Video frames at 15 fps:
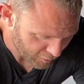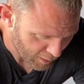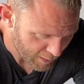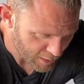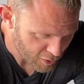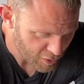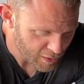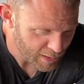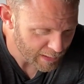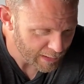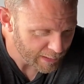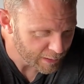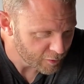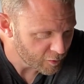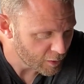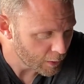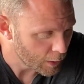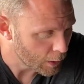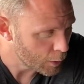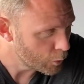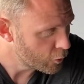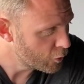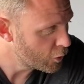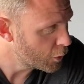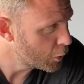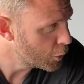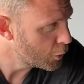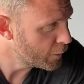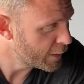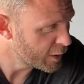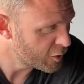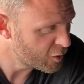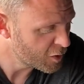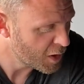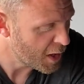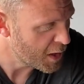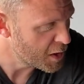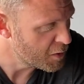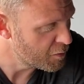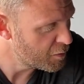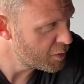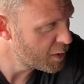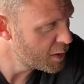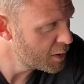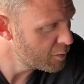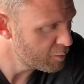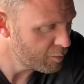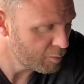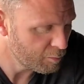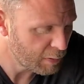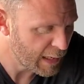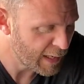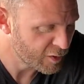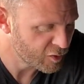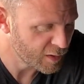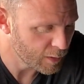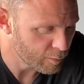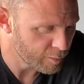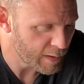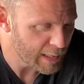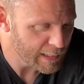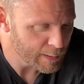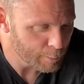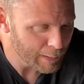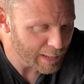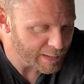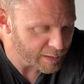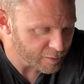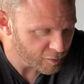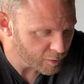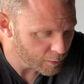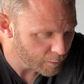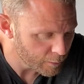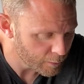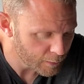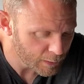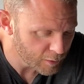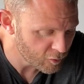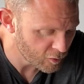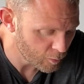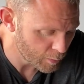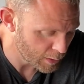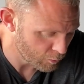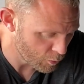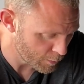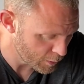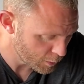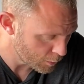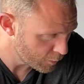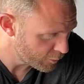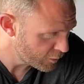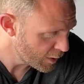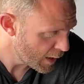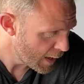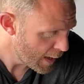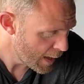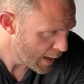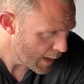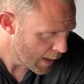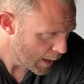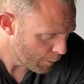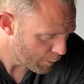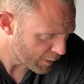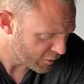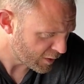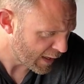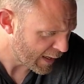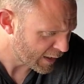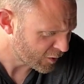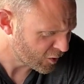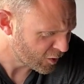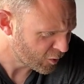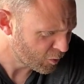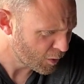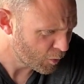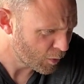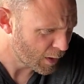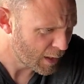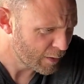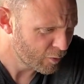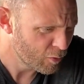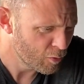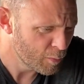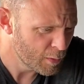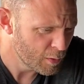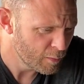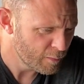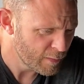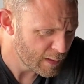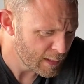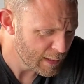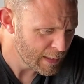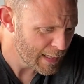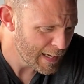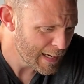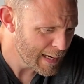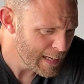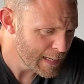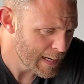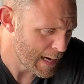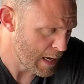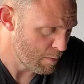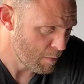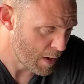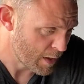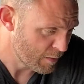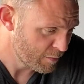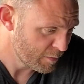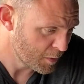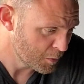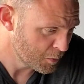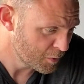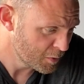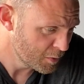HT leads that go to this kind of plastic valley plate that needs to be removed. But to get access to it, we're going to have to remove the inlet manifold,